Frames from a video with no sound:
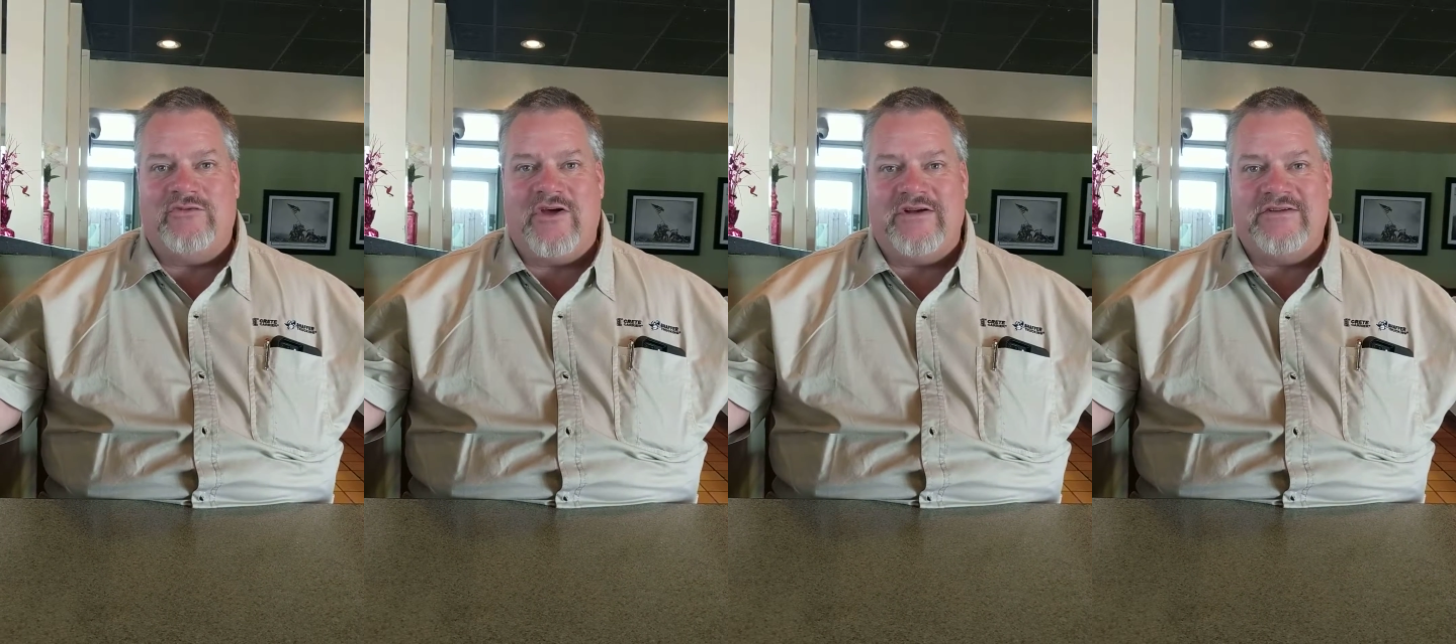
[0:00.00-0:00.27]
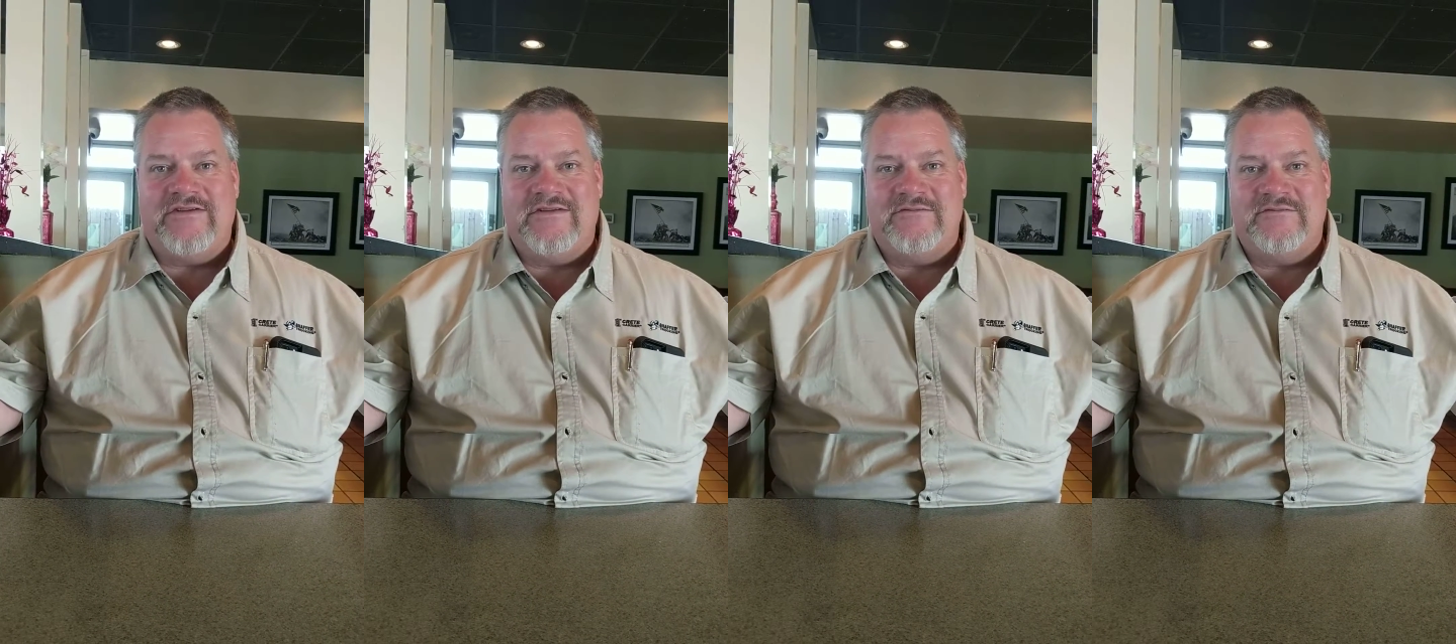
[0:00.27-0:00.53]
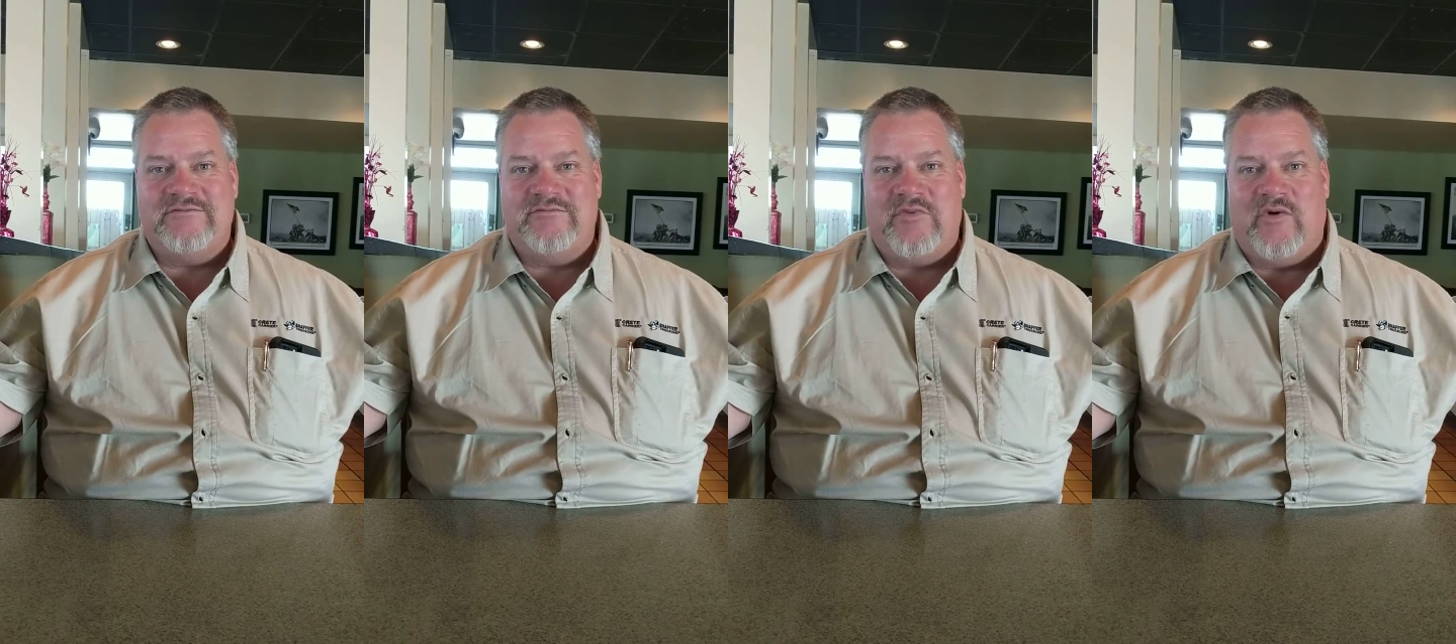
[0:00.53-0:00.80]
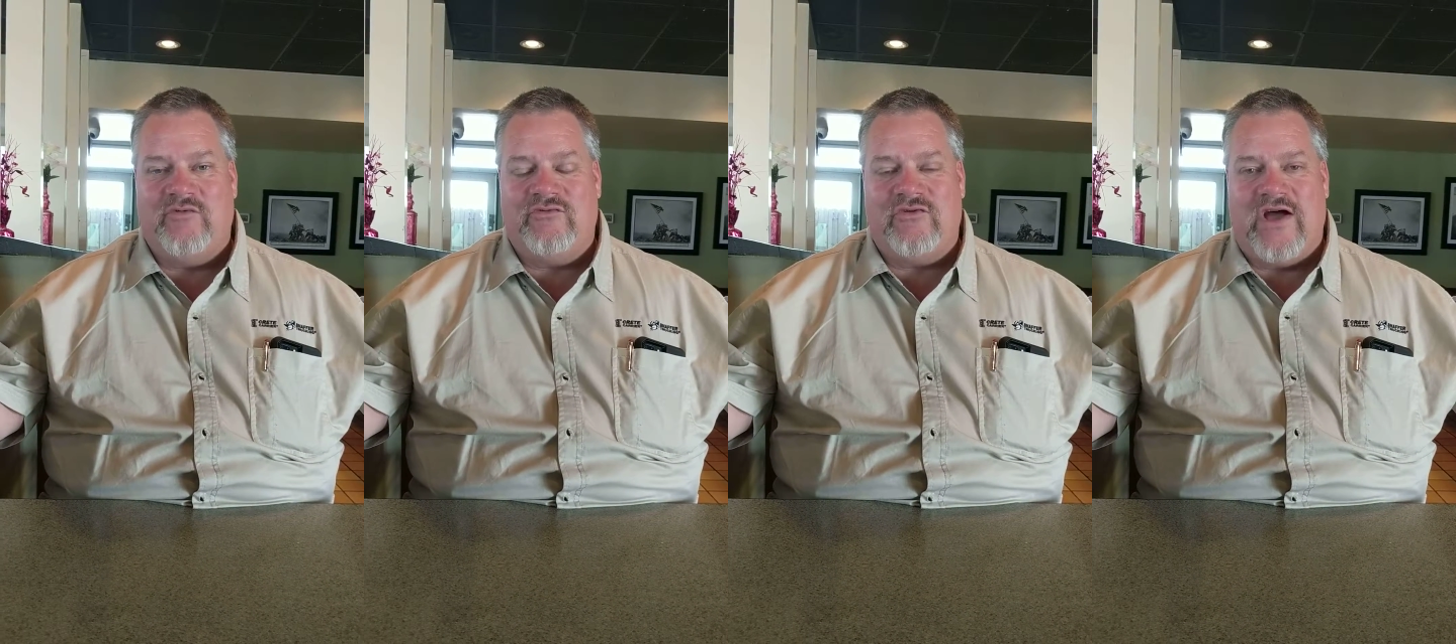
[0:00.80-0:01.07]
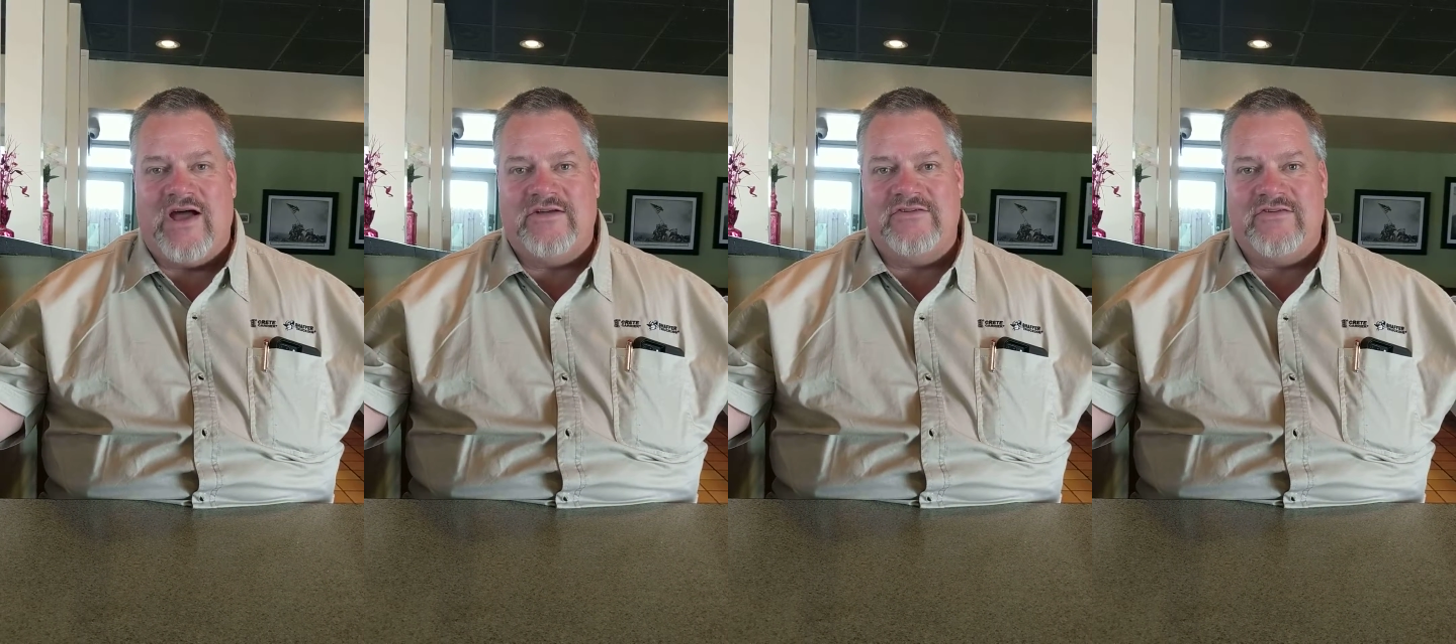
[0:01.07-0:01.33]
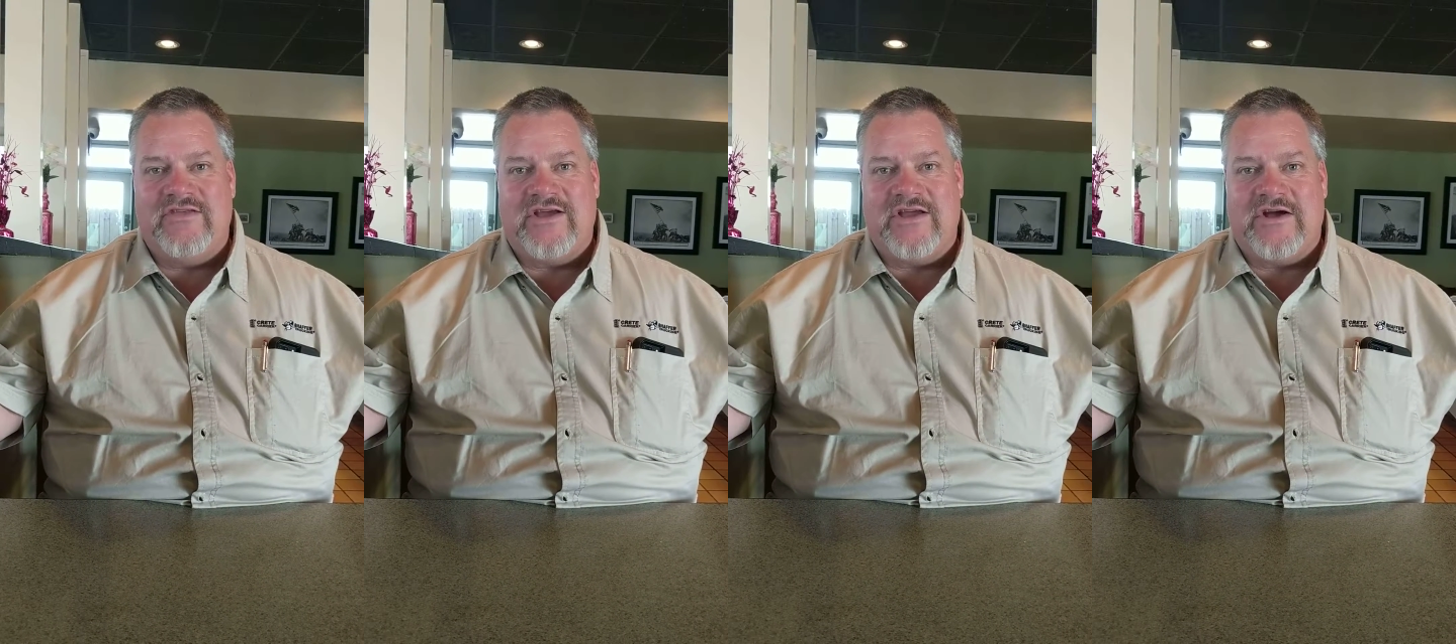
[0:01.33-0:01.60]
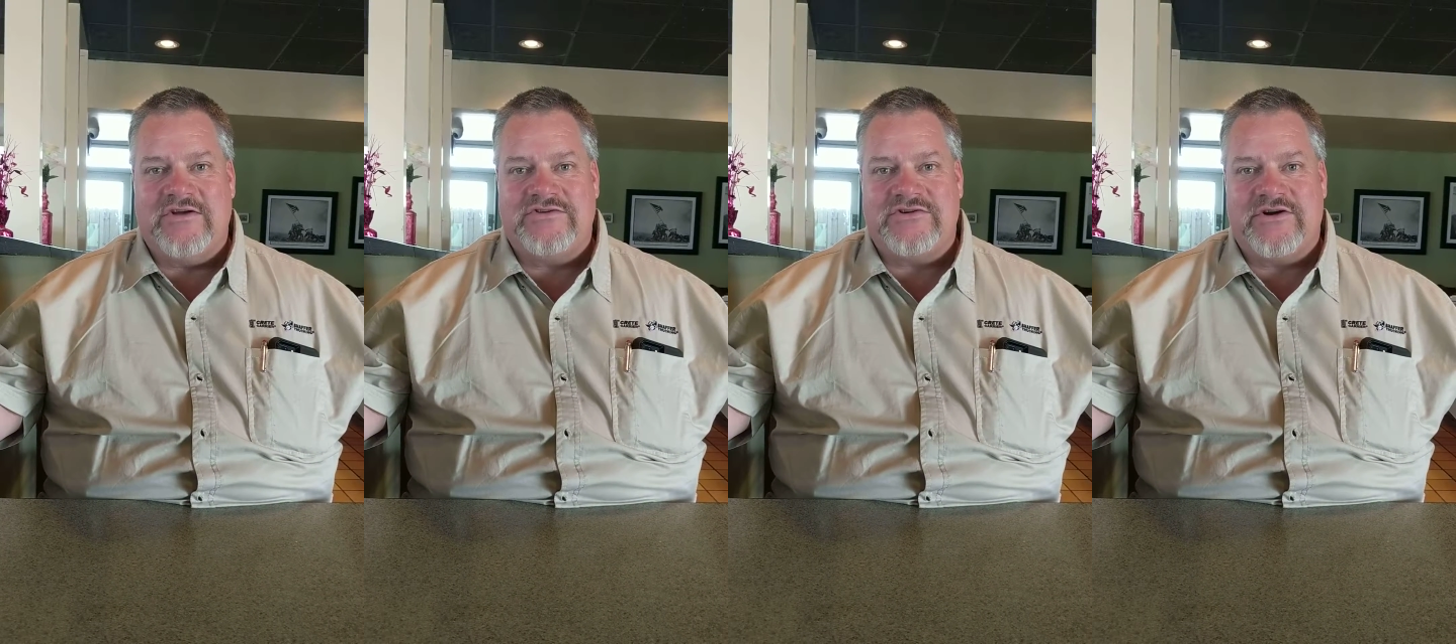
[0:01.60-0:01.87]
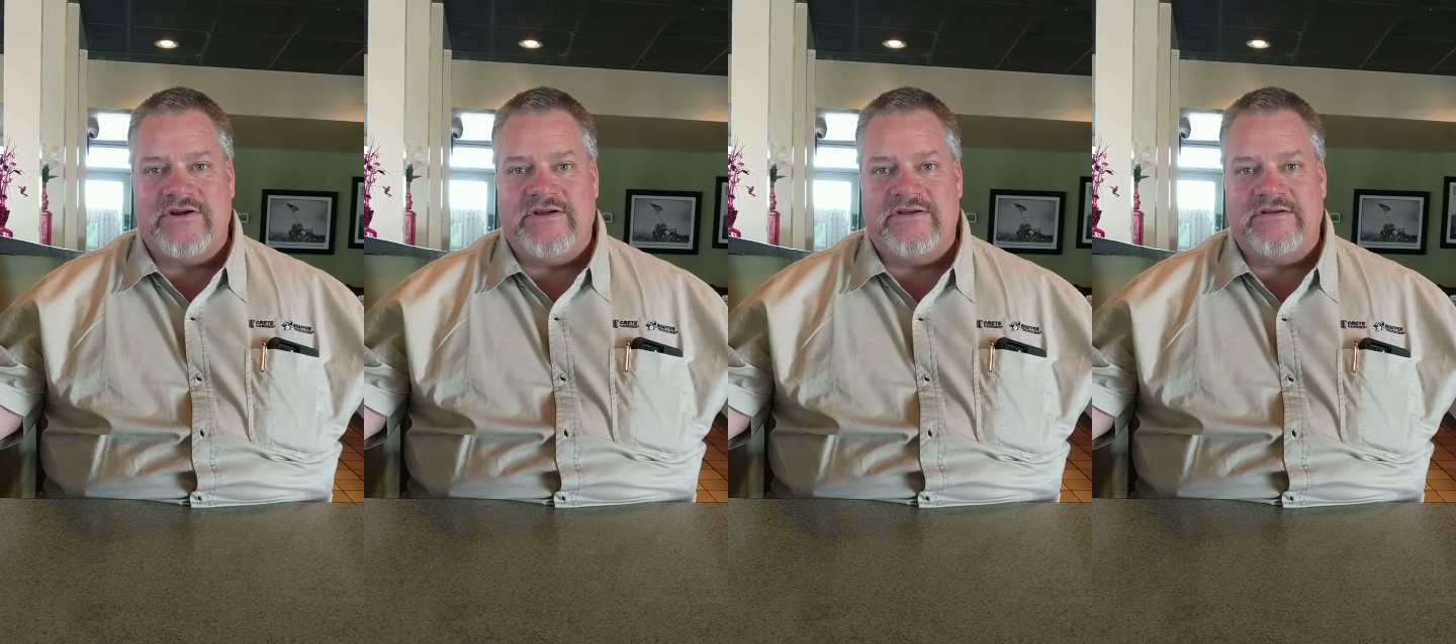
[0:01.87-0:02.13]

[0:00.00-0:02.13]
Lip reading: touching both sides of the country,